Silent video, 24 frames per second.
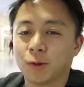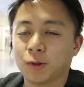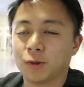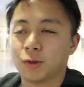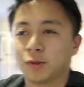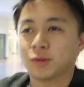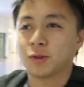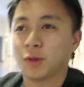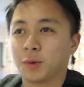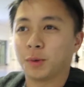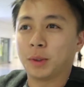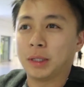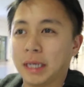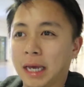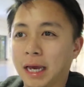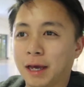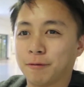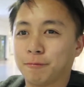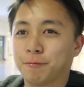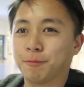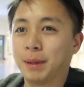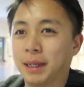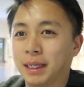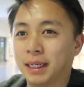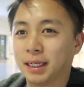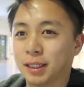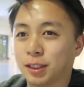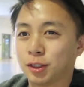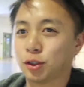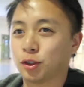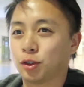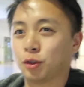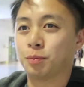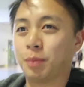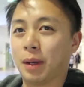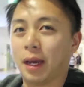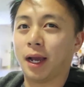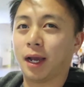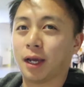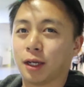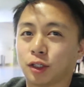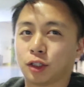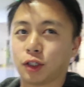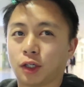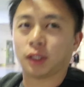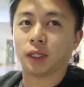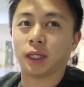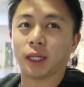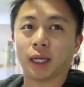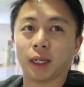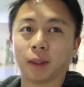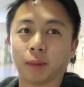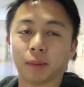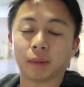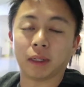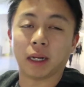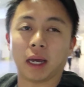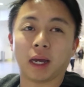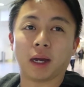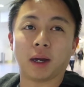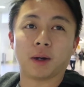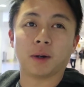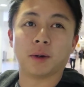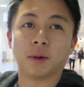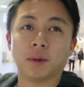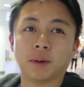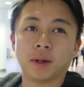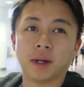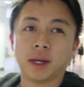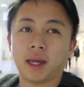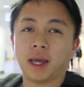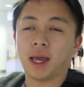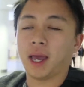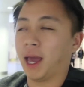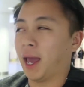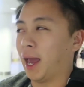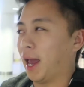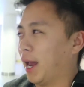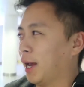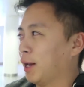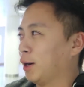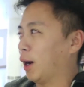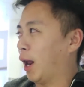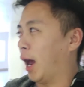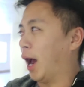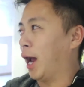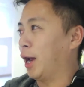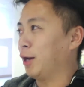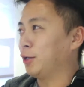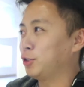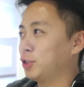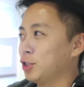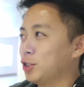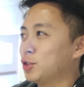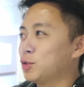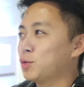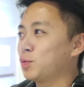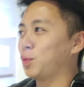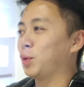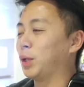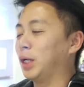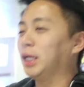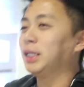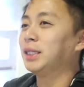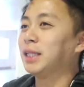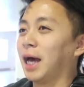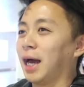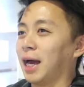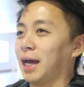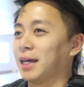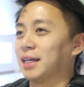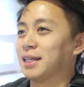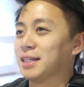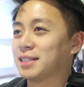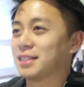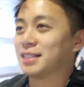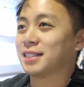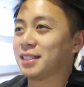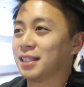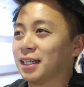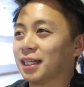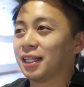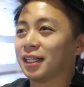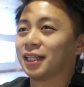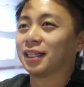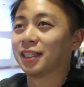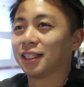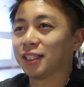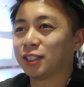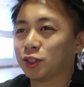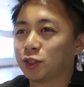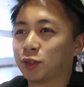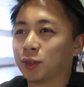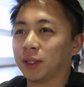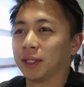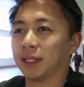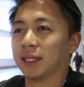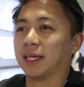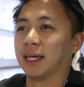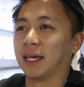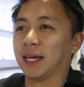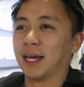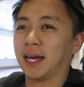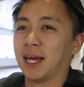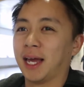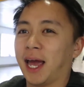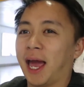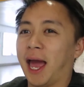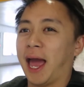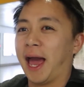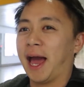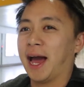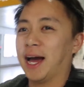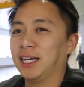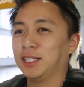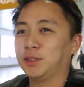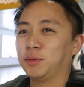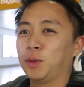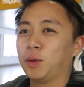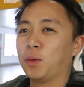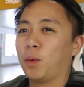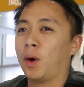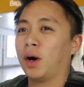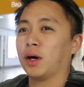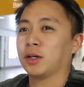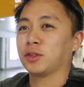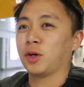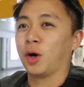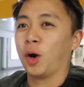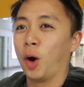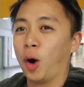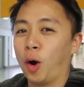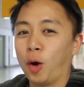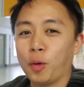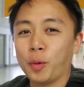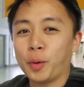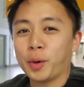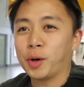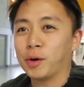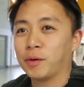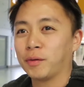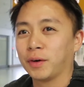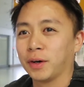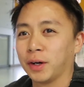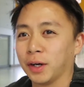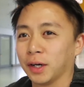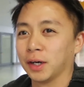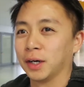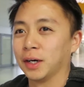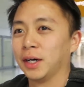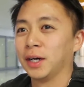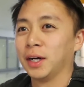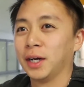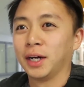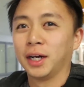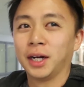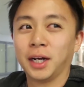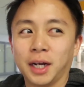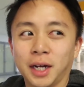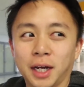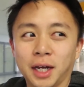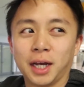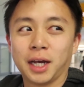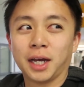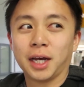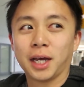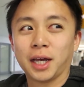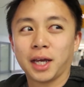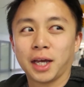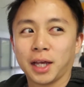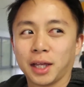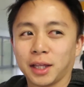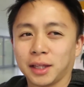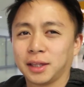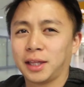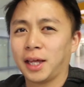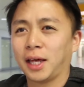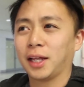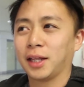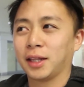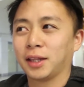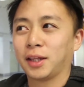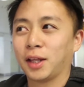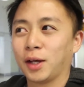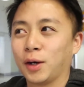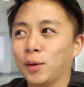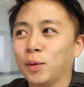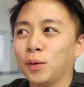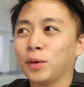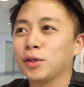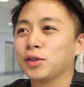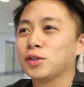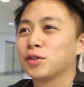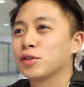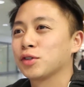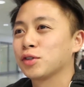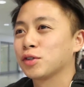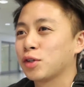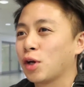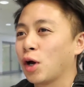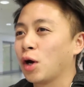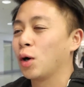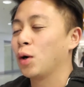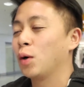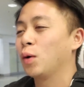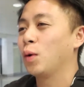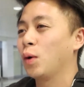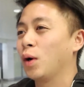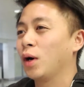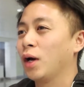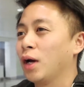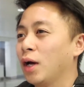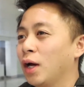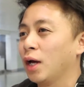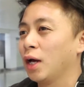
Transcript: So we have made it to baggage claim now. And I just realized, literally, as we walked all the way over here, that there was no